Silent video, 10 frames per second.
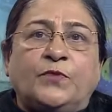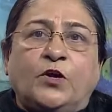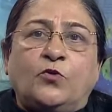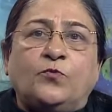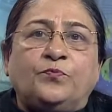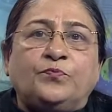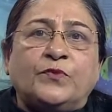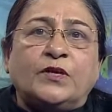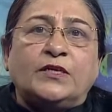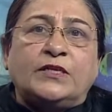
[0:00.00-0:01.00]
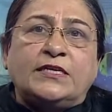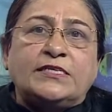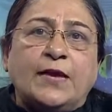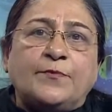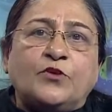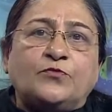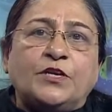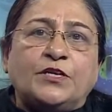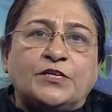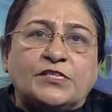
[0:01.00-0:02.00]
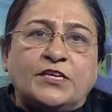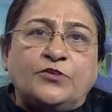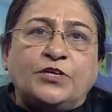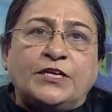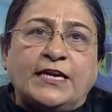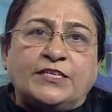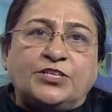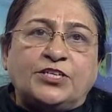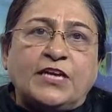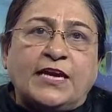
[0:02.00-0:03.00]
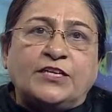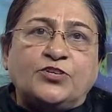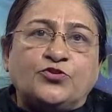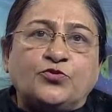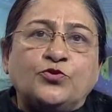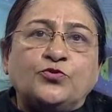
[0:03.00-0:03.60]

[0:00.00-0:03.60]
Now, the example of the intracellular digestion I can show